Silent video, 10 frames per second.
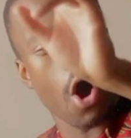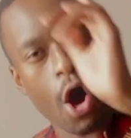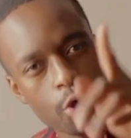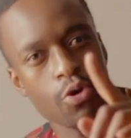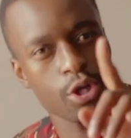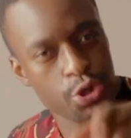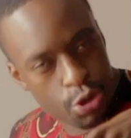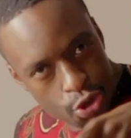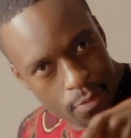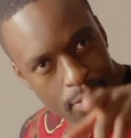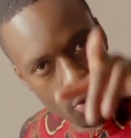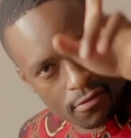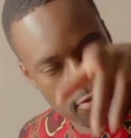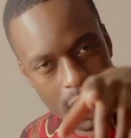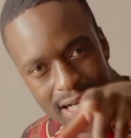Are you a YouTuber or
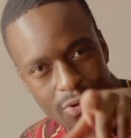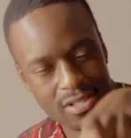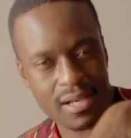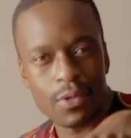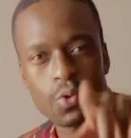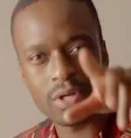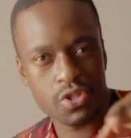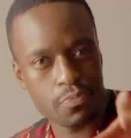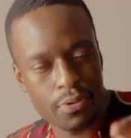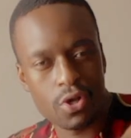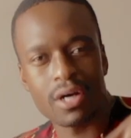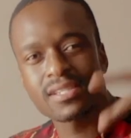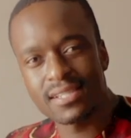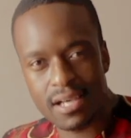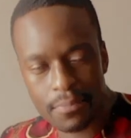a vlogger or someone who wants to put
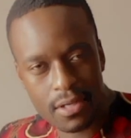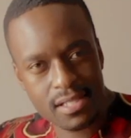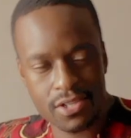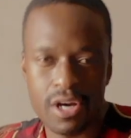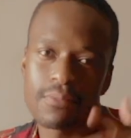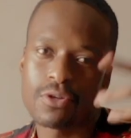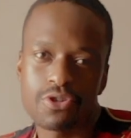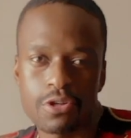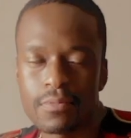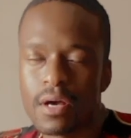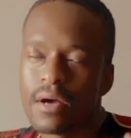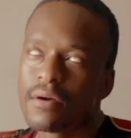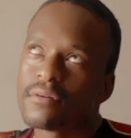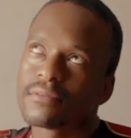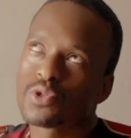content up on Instagram, YouTube,
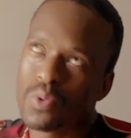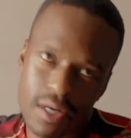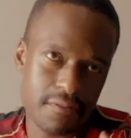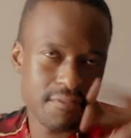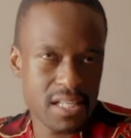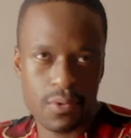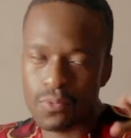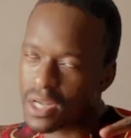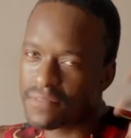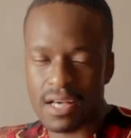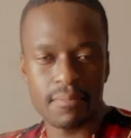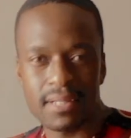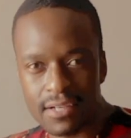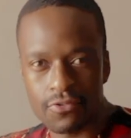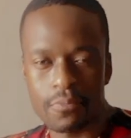Twitter, Facebook, whatever other
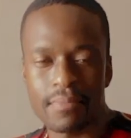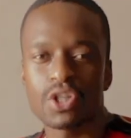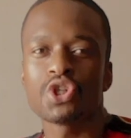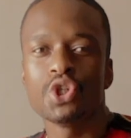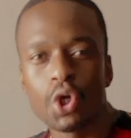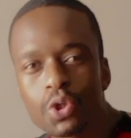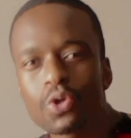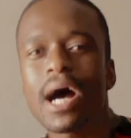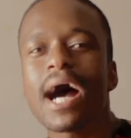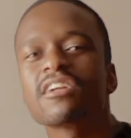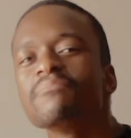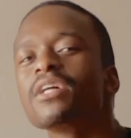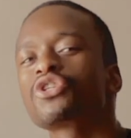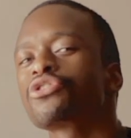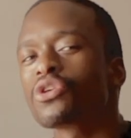platform, but you don't know how to
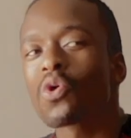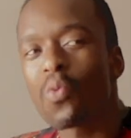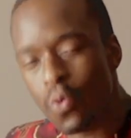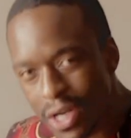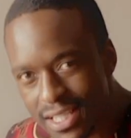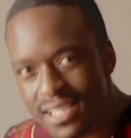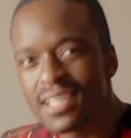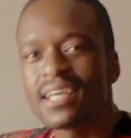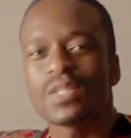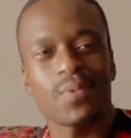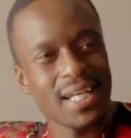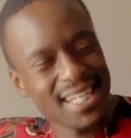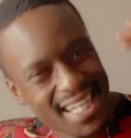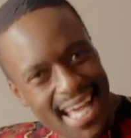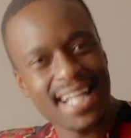make sure your quality is where it
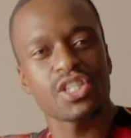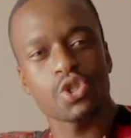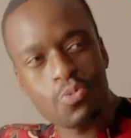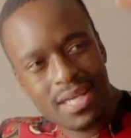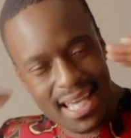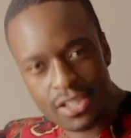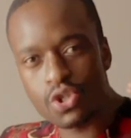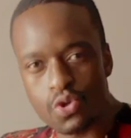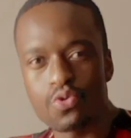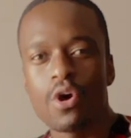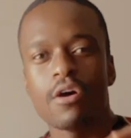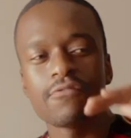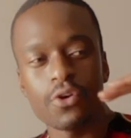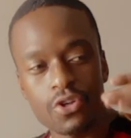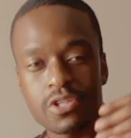needs to get to
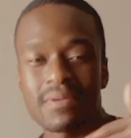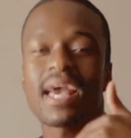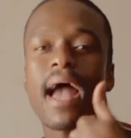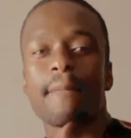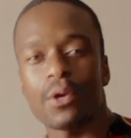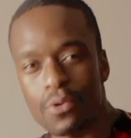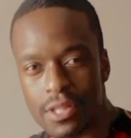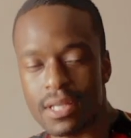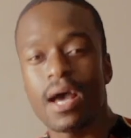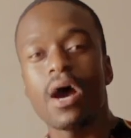for you to be happy with it?